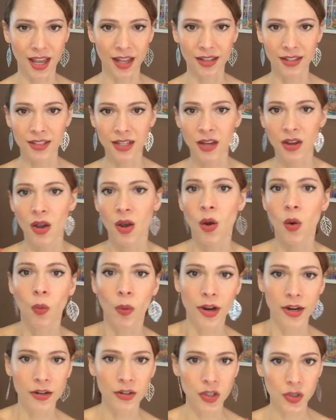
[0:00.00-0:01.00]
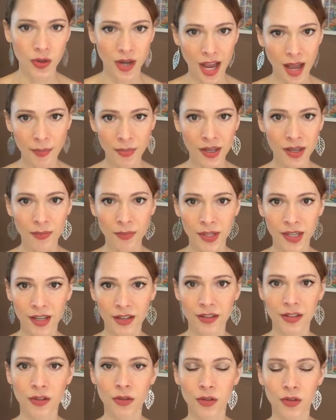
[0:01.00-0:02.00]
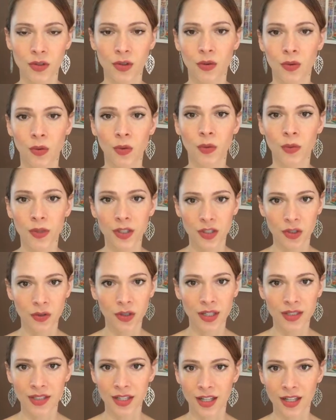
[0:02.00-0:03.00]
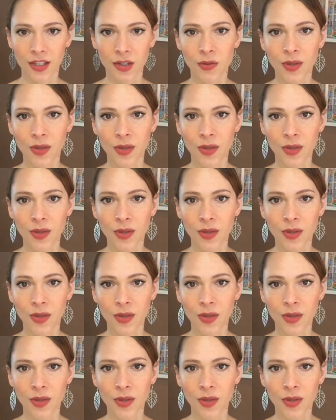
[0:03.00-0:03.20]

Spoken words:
And why aren't you happy? Because you're so restricted.